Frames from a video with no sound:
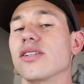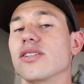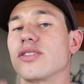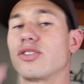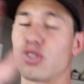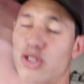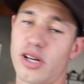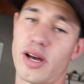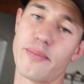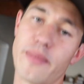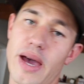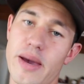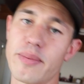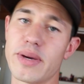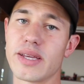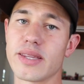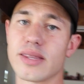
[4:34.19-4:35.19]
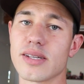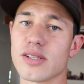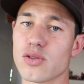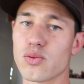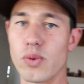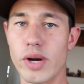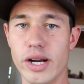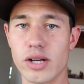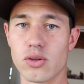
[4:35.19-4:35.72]
to show maybe
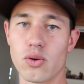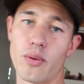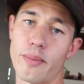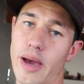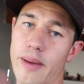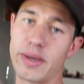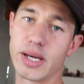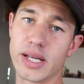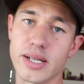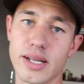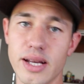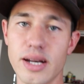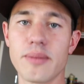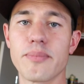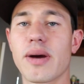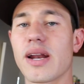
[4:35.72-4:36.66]
this worked or maybe it didn't.